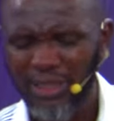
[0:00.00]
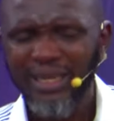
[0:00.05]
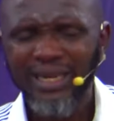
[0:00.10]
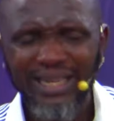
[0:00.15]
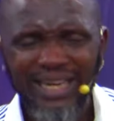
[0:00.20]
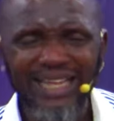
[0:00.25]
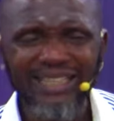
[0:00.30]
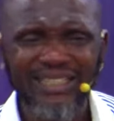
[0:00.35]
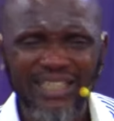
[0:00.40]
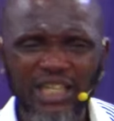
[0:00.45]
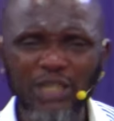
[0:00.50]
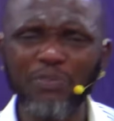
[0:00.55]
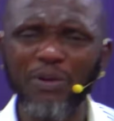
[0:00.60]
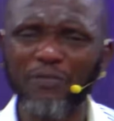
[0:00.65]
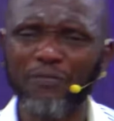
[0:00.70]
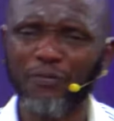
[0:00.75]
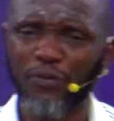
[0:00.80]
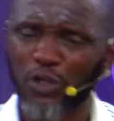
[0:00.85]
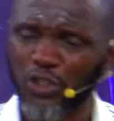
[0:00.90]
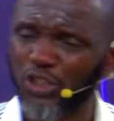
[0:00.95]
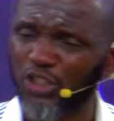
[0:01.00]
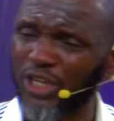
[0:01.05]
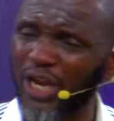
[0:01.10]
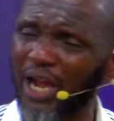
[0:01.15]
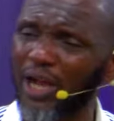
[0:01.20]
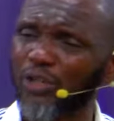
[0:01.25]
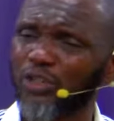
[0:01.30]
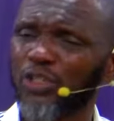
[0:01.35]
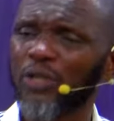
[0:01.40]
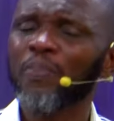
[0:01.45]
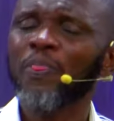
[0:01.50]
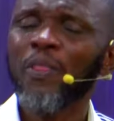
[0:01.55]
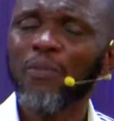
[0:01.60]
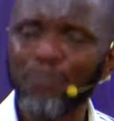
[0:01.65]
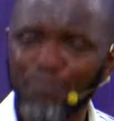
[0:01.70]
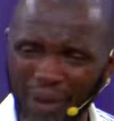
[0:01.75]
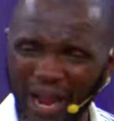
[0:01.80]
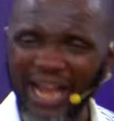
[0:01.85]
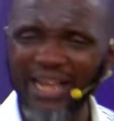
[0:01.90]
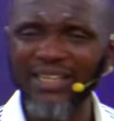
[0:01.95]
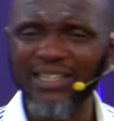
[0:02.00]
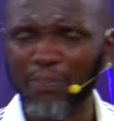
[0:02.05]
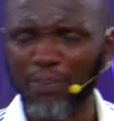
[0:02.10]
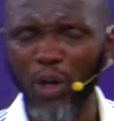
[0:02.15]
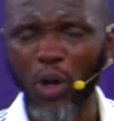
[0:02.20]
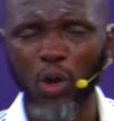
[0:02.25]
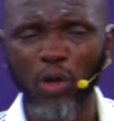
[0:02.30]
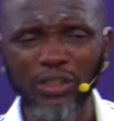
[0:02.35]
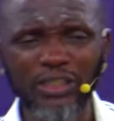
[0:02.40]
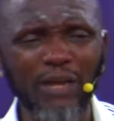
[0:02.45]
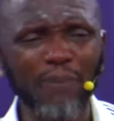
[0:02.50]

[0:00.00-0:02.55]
let it be flushed out by the blood.